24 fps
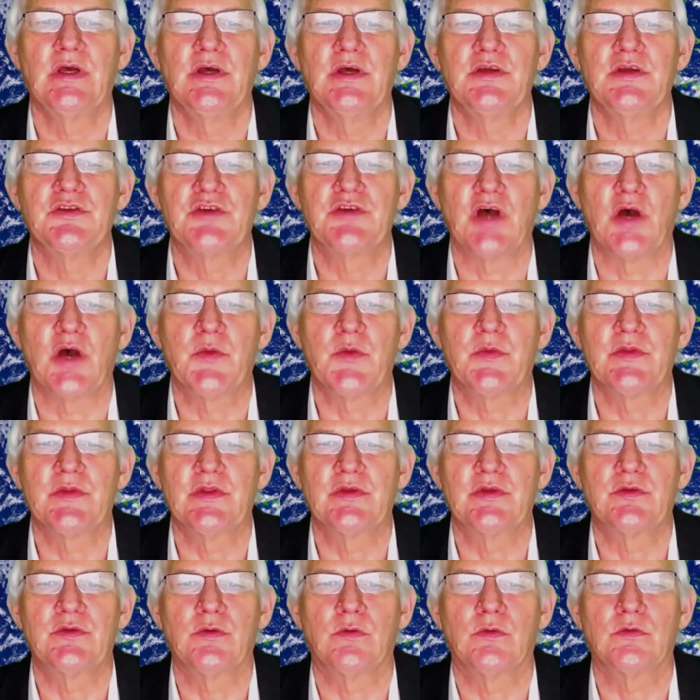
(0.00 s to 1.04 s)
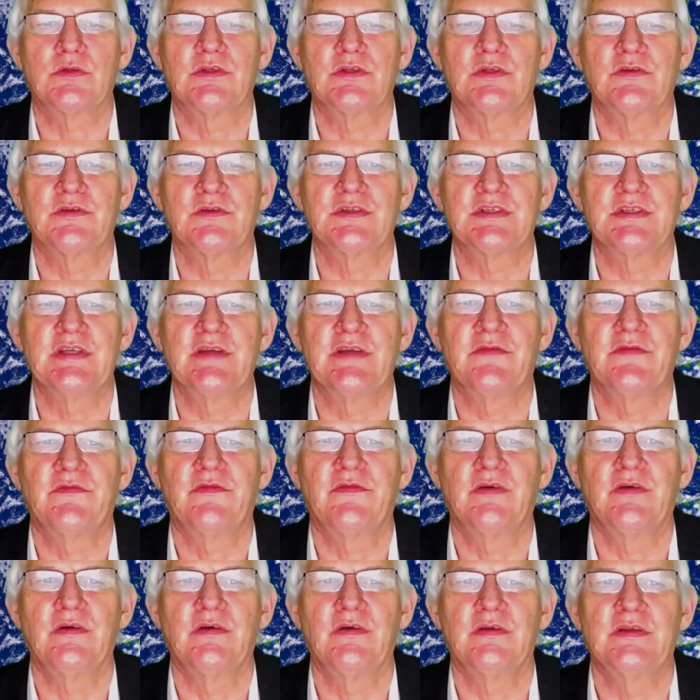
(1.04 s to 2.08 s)
to open the door to receive
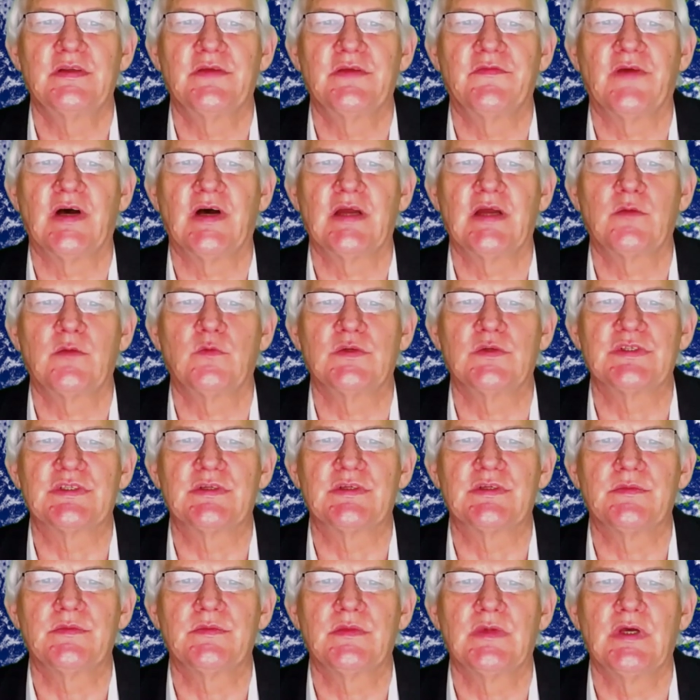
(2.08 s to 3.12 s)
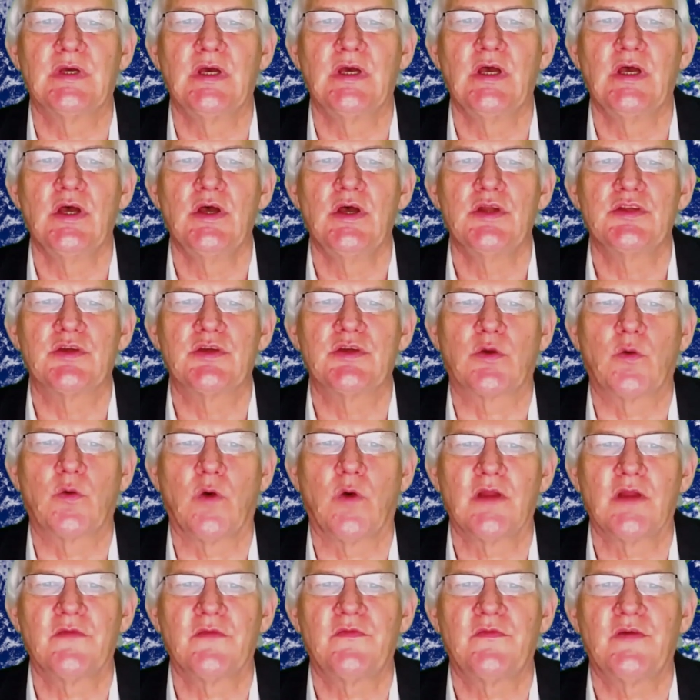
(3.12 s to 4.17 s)
divine wisdom, to
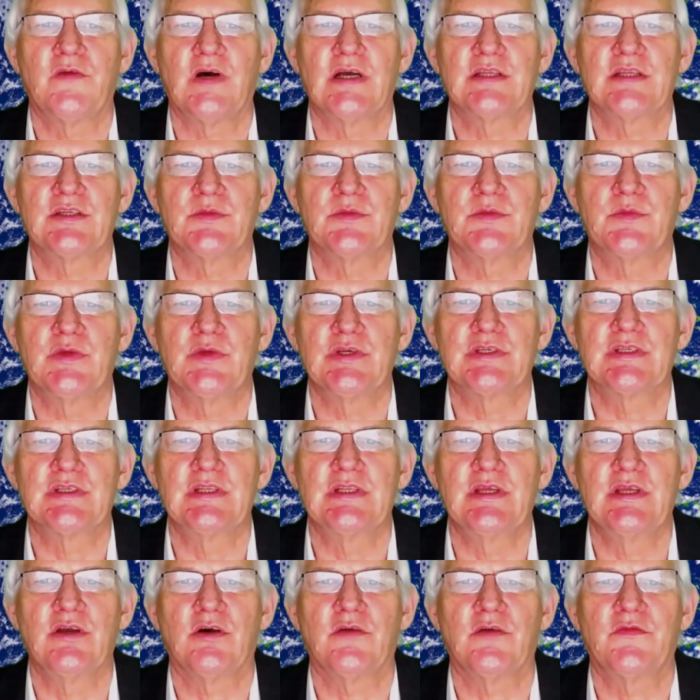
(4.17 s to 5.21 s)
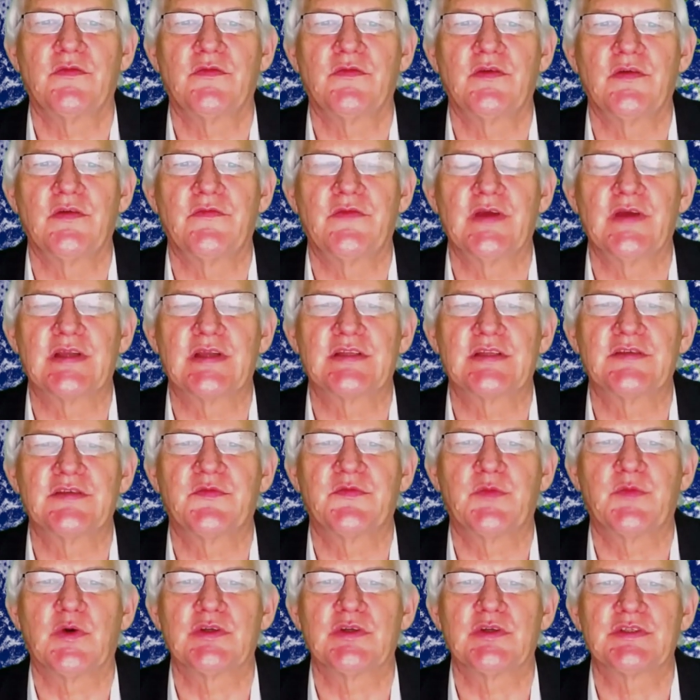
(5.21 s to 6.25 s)
qualify to personally offer effective
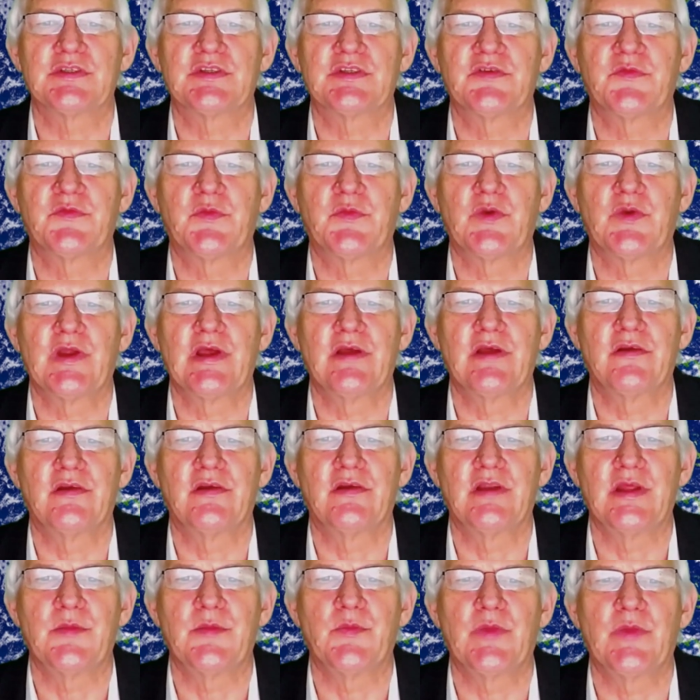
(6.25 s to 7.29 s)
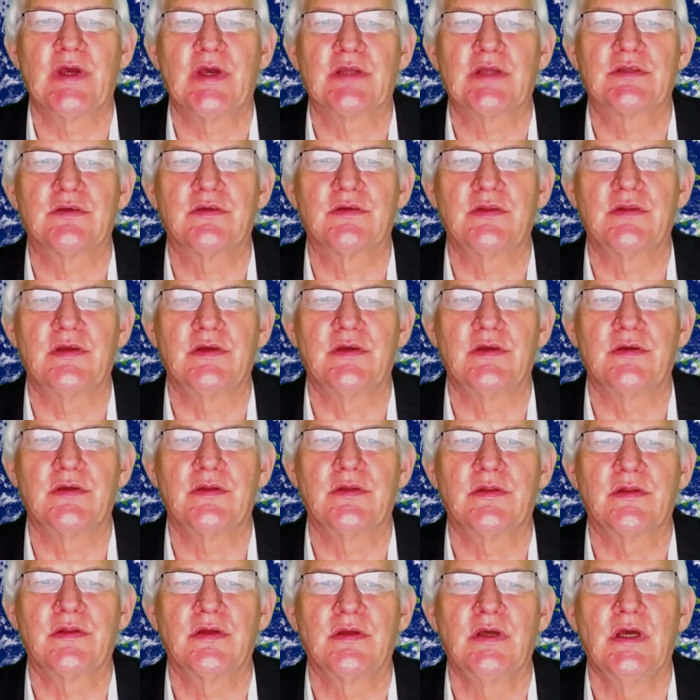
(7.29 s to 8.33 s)
positive prayer and impact on the earth
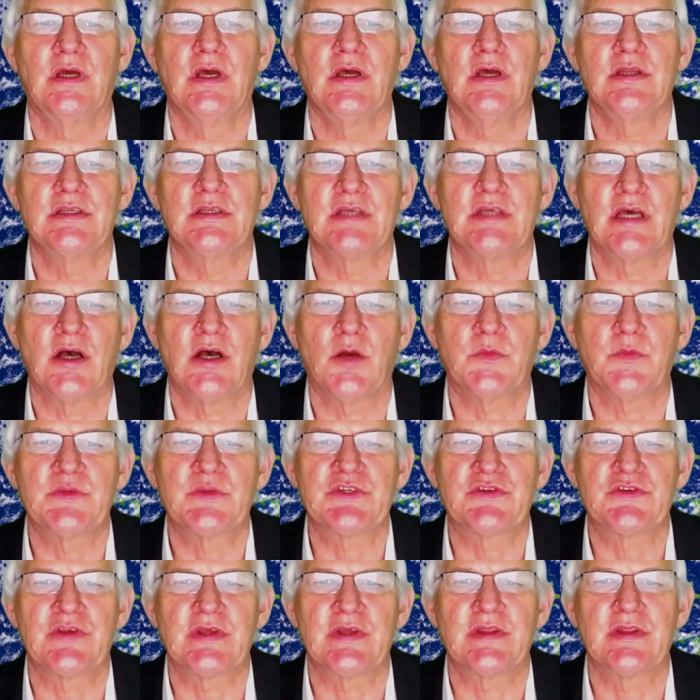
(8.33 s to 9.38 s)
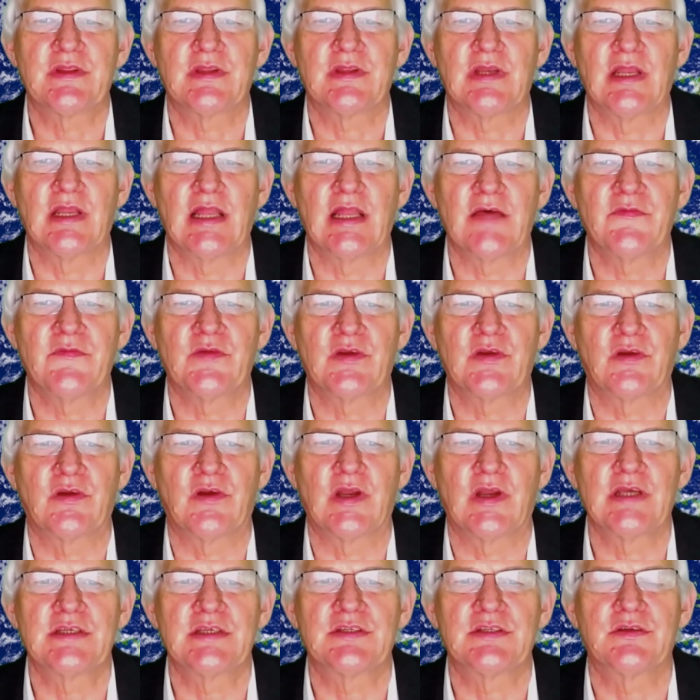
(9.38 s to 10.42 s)
to help strengthen love and
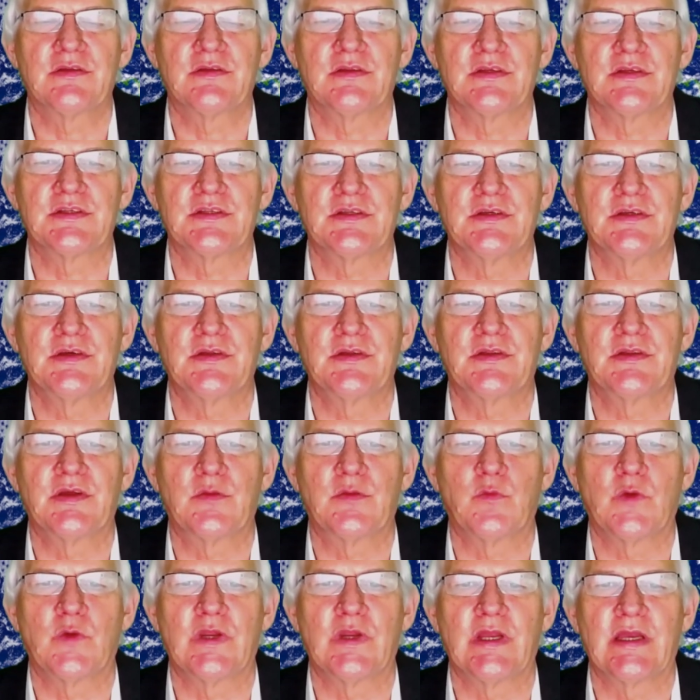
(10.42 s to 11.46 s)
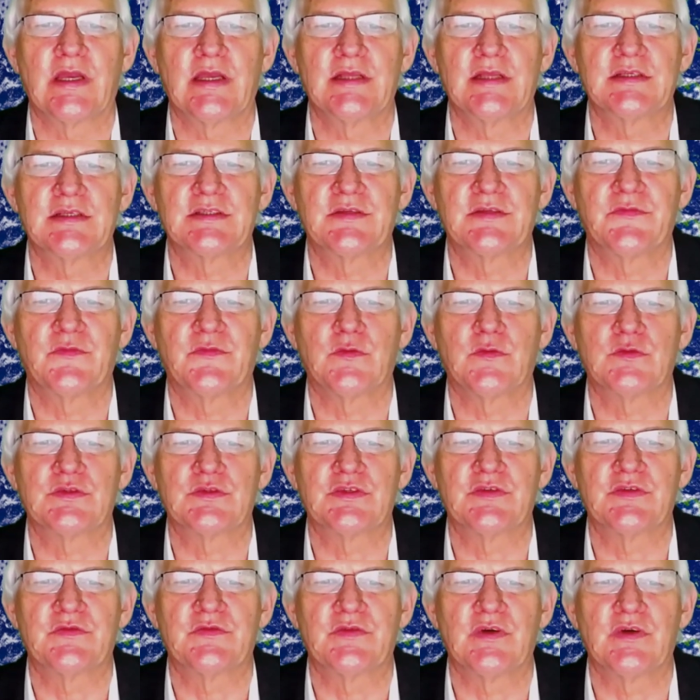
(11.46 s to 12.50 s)
grace on this earth and win against the forces
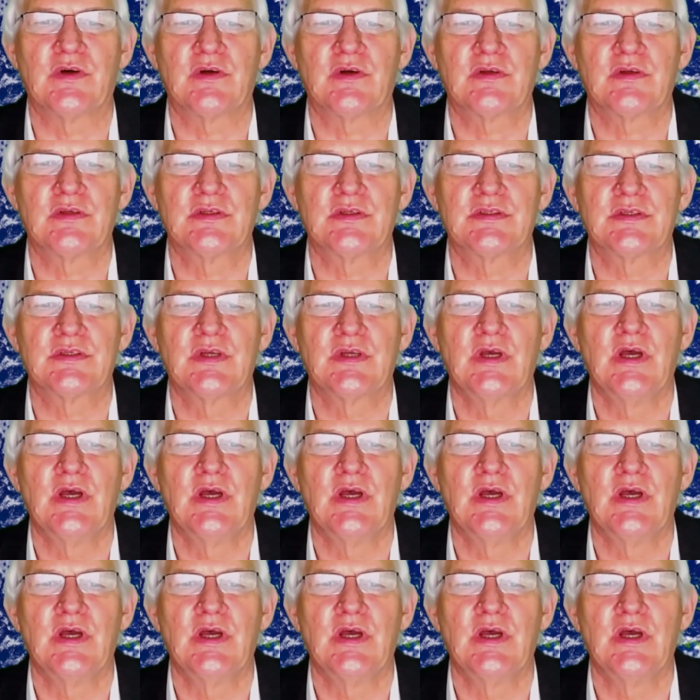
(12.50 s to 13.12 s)
of darkness,